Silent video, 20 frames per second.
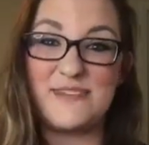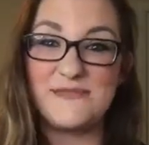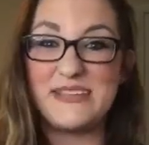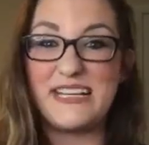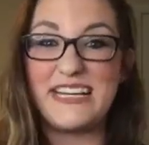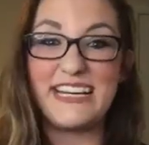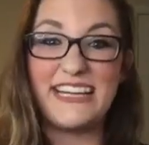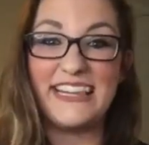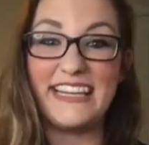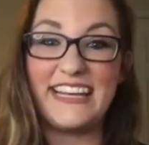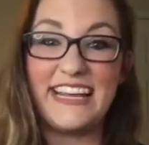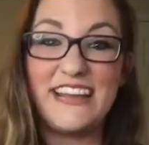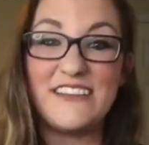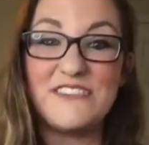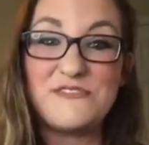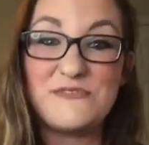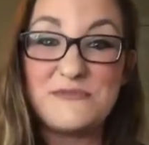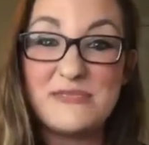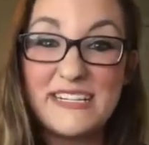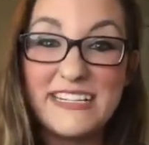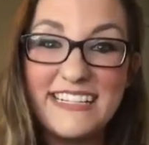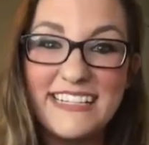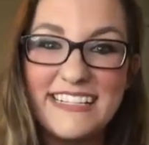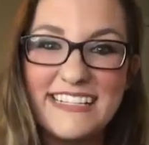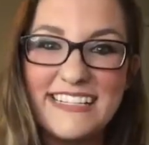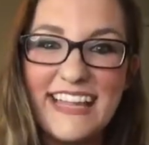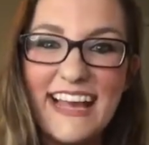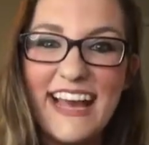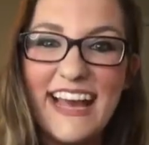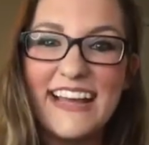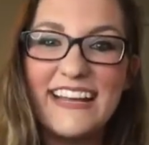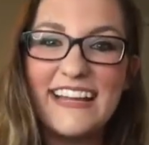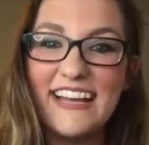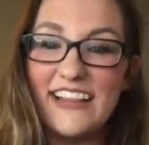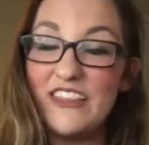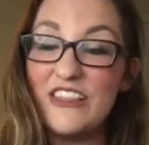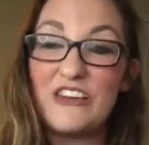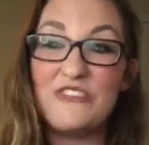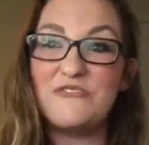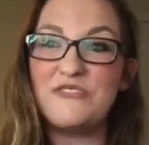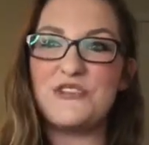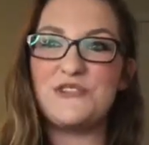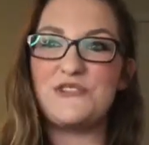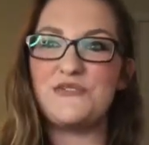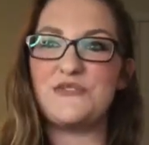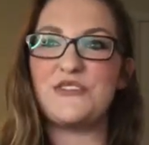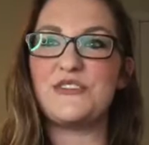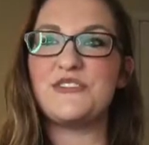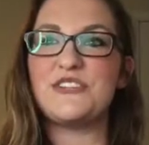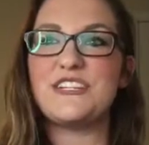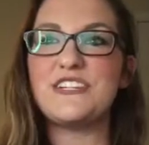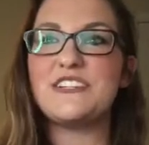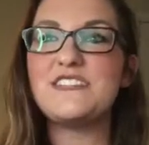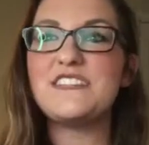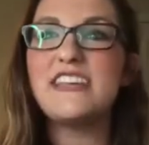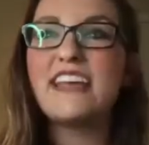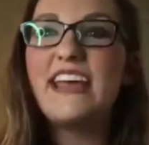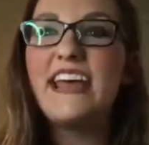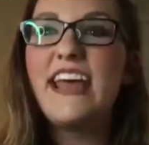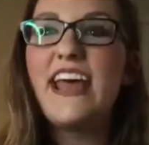I mean, I think everybody does that. I love those filters.